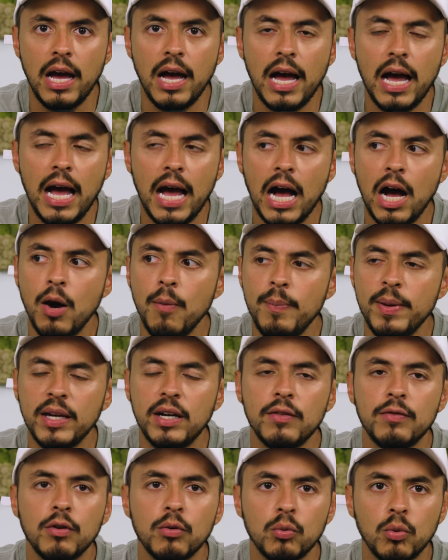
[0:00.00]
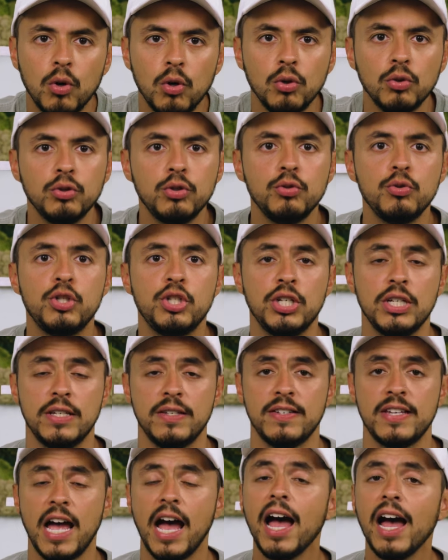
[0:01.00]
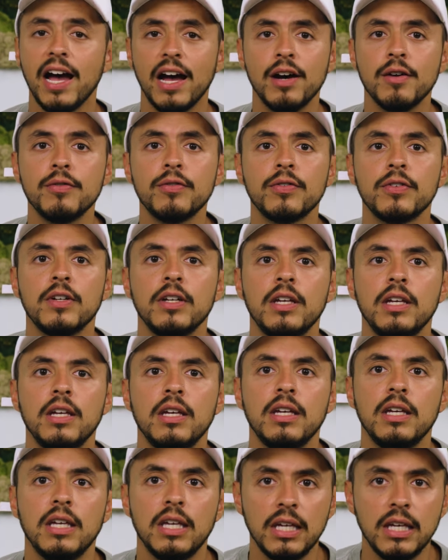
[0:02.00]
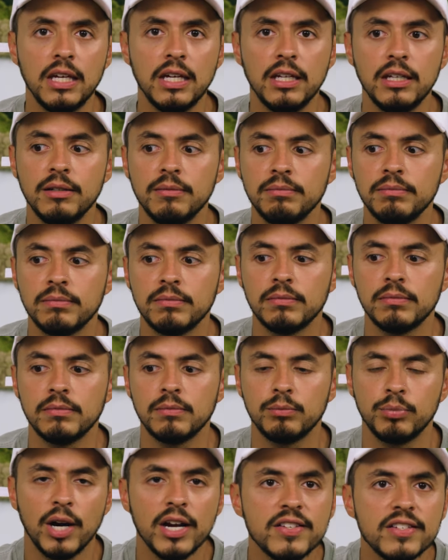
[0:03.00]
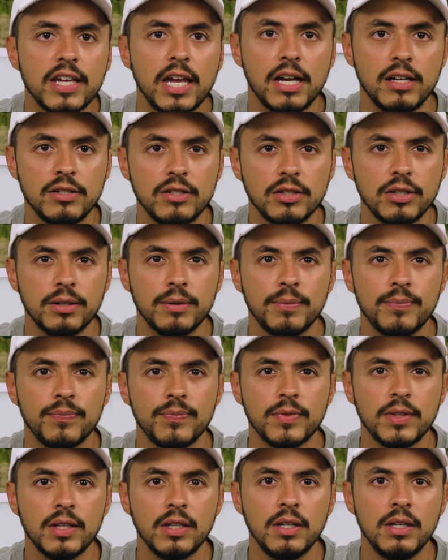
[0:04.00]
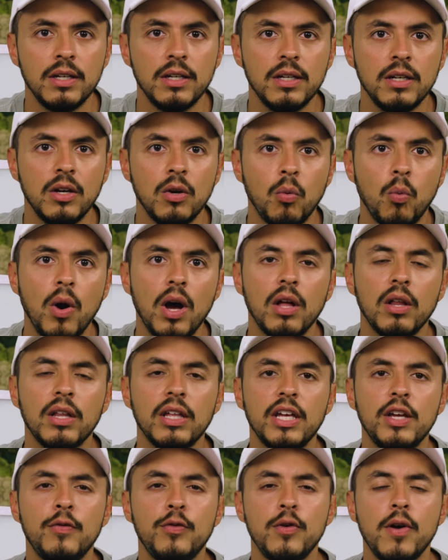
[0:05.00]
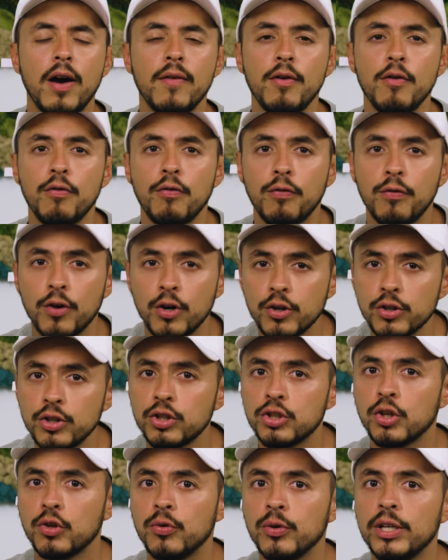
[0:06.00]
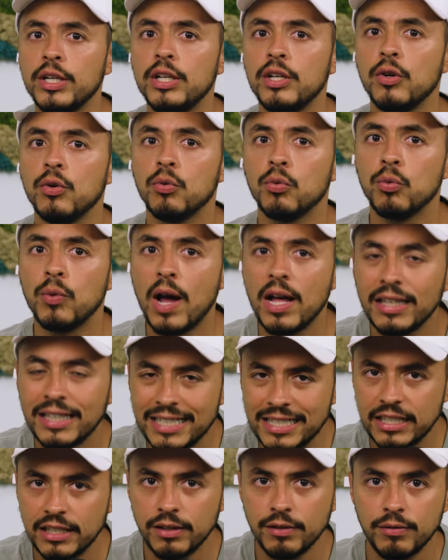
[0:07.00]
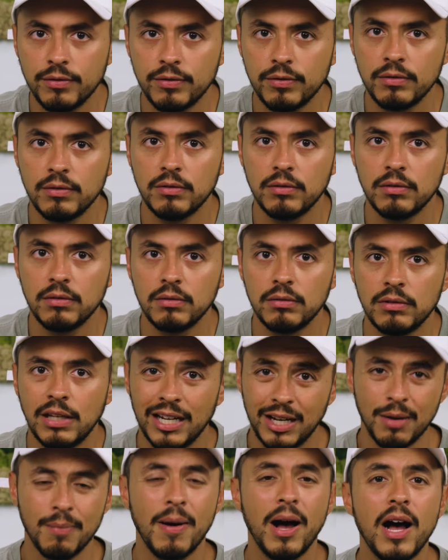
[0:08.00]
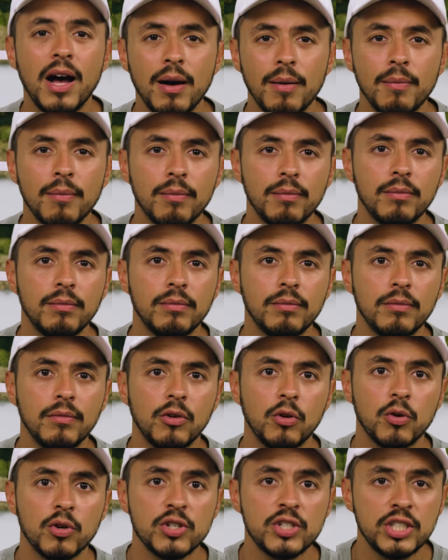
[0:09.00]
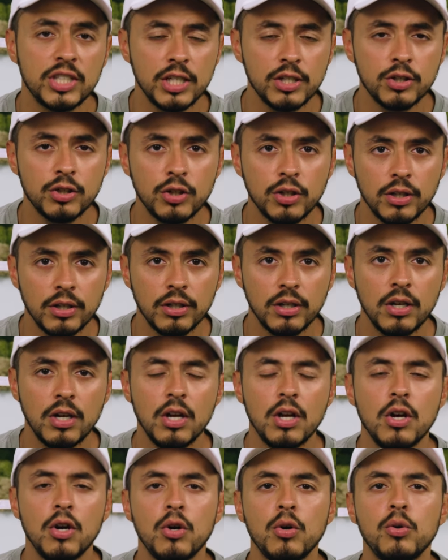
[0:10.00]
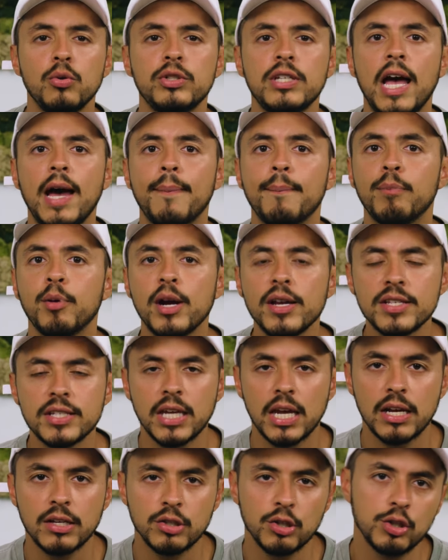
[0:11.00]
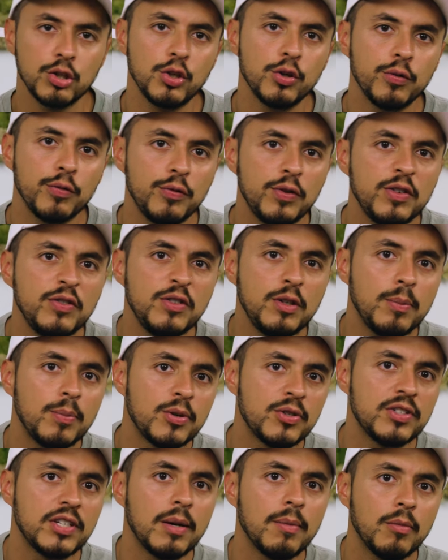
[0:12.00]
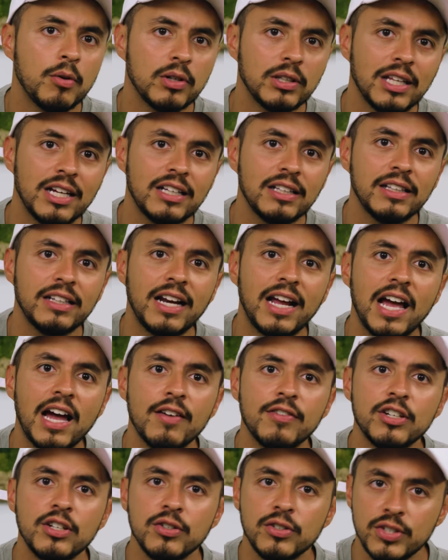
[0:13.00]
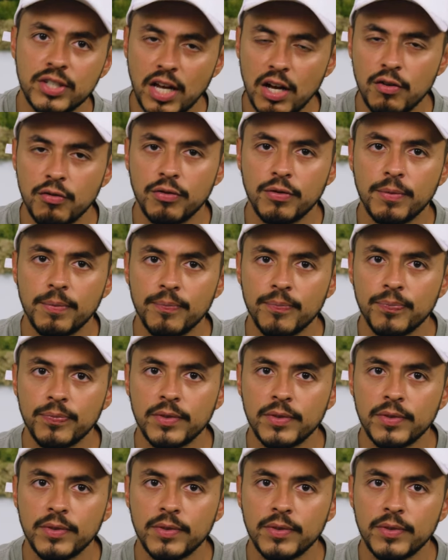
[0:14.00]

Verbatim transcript: how big of a role do genes have in breast cancer? Well, if you have a first-degree relative, like a mom or a sister who's had breast cancer, you're 50% more likely to have it yourself.